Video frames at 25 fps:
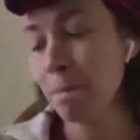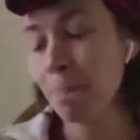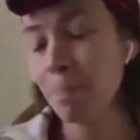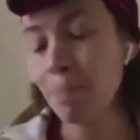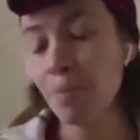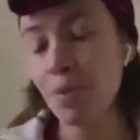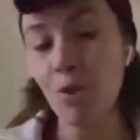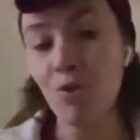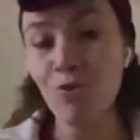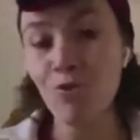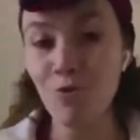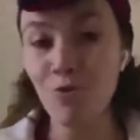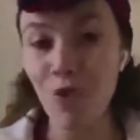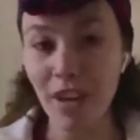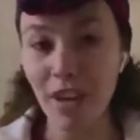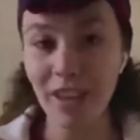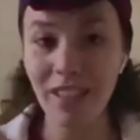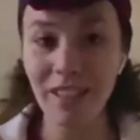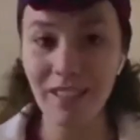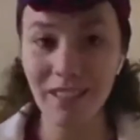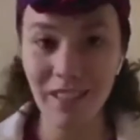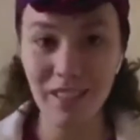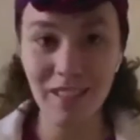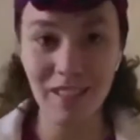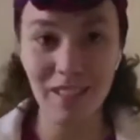writing
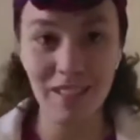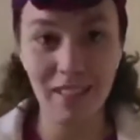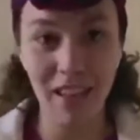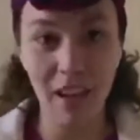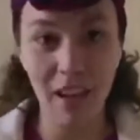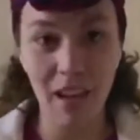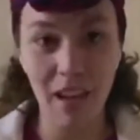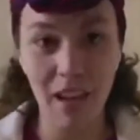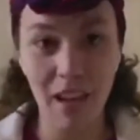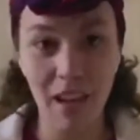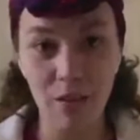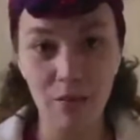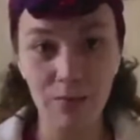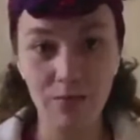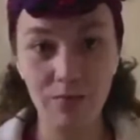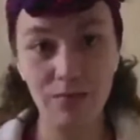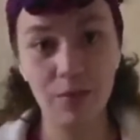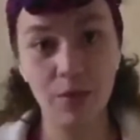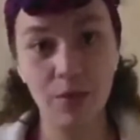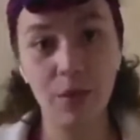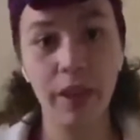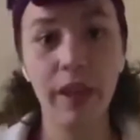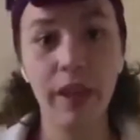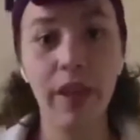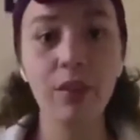things down.
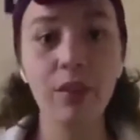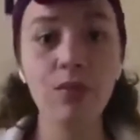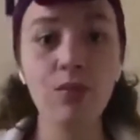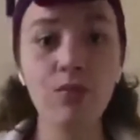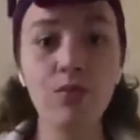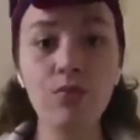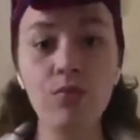Okay.